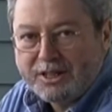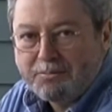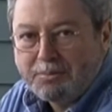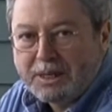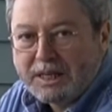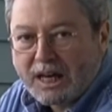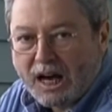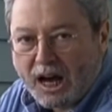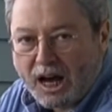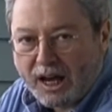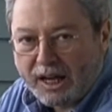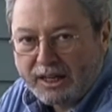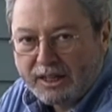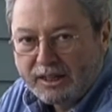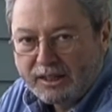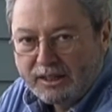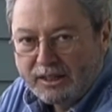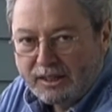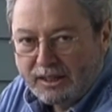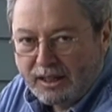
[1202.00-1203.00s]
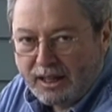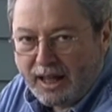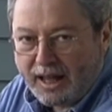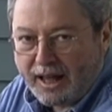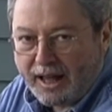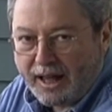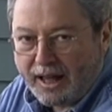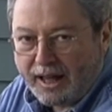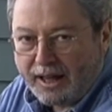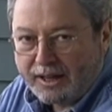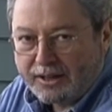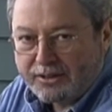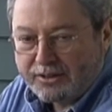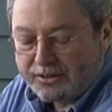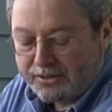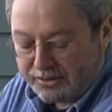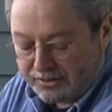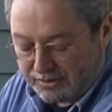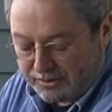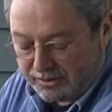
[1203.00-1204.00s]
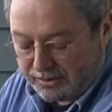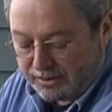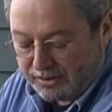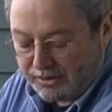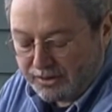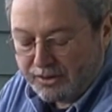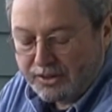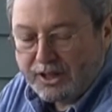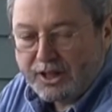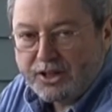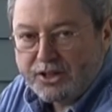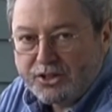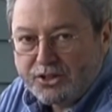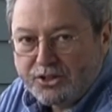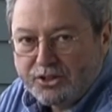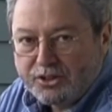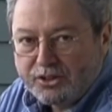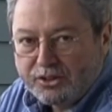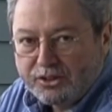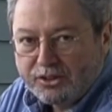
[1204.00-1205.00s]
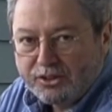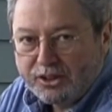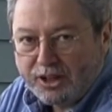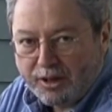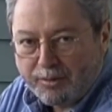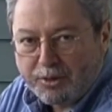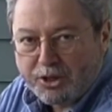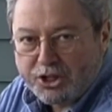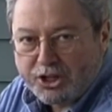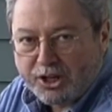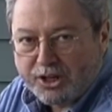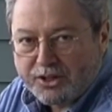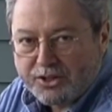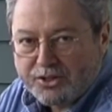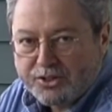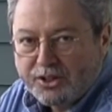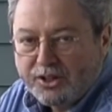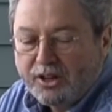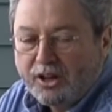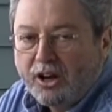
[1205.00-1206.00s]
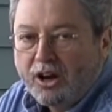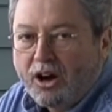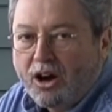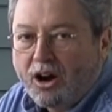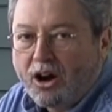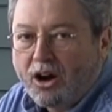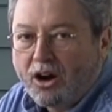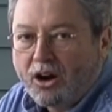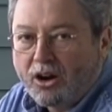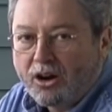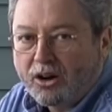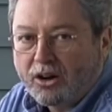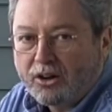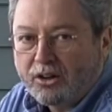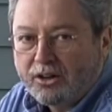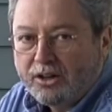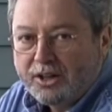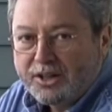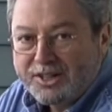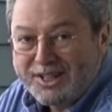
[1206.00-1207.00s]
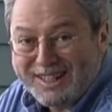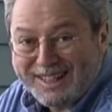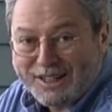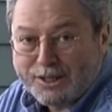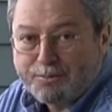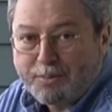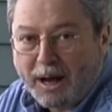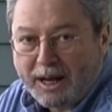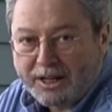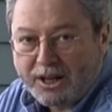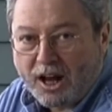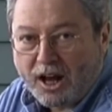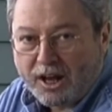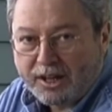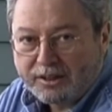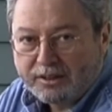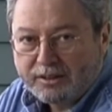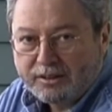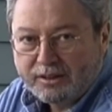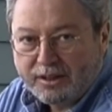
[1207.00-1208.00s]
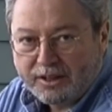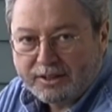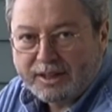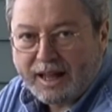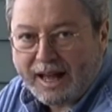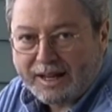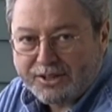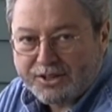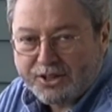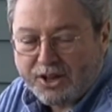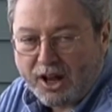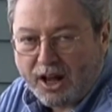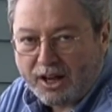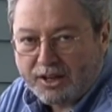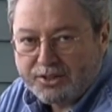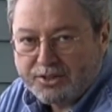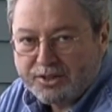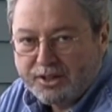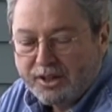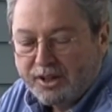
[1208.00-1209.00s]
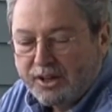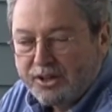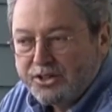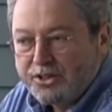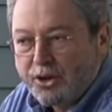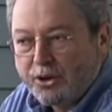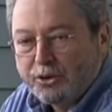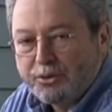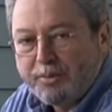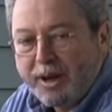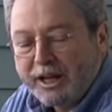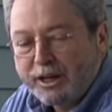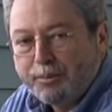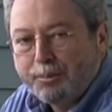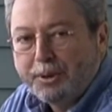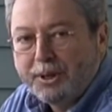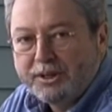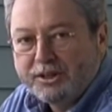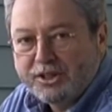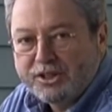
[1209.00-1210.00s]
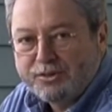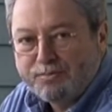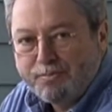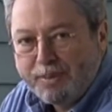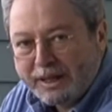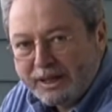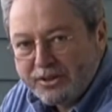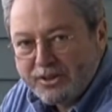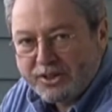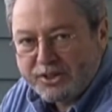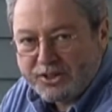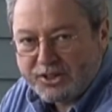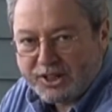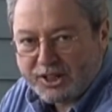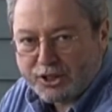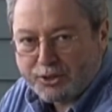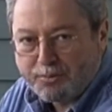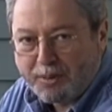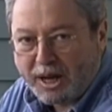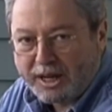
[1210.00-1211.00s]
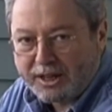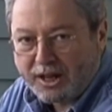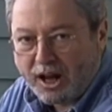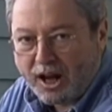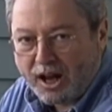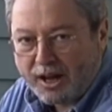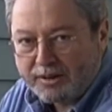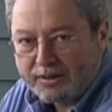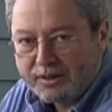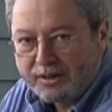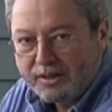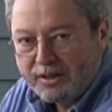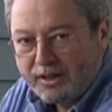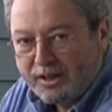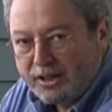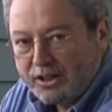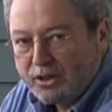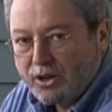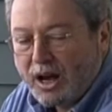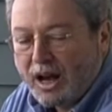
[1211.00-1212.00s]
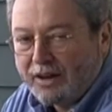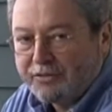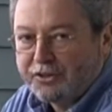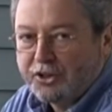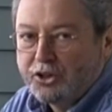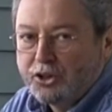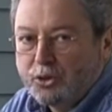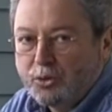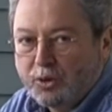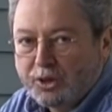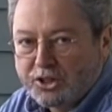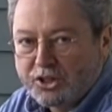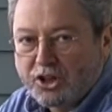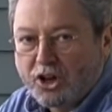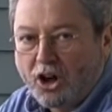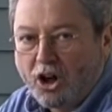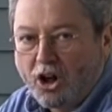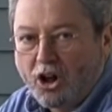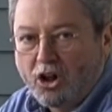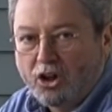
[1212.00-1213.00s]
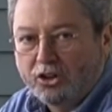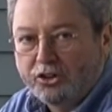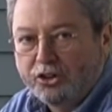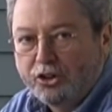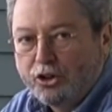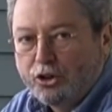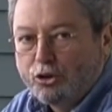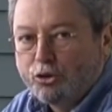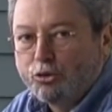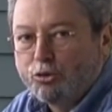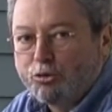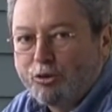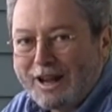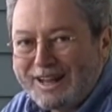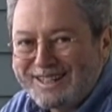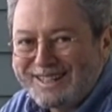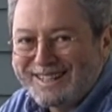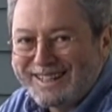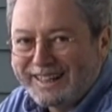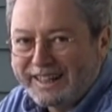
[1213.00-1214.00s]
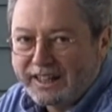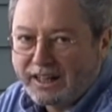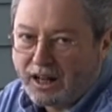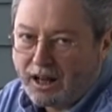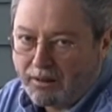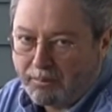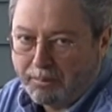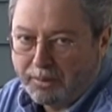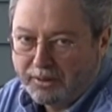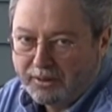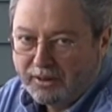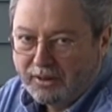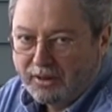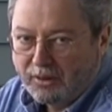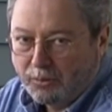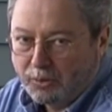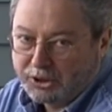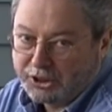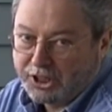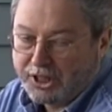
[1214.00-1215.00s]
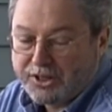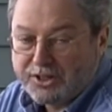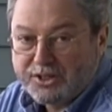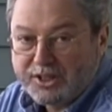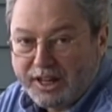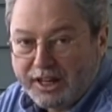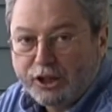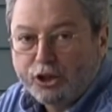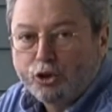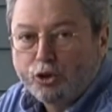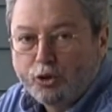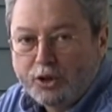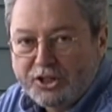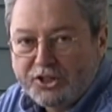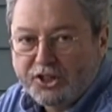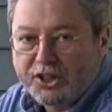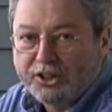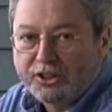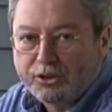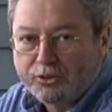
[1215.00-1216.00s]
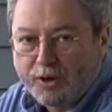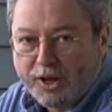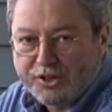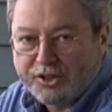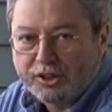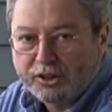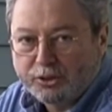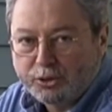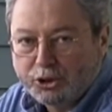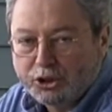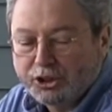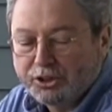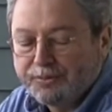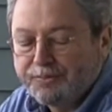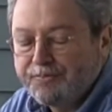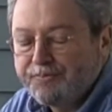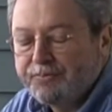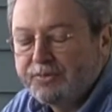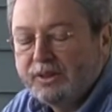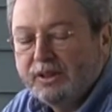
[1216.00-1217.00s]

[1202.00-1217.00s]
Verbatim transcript: DPI, and these images are 6 by 9 at that size. So to make a print that's bigger than 6 by 9, you have to do what's called resing it up, which is increasing the resolution.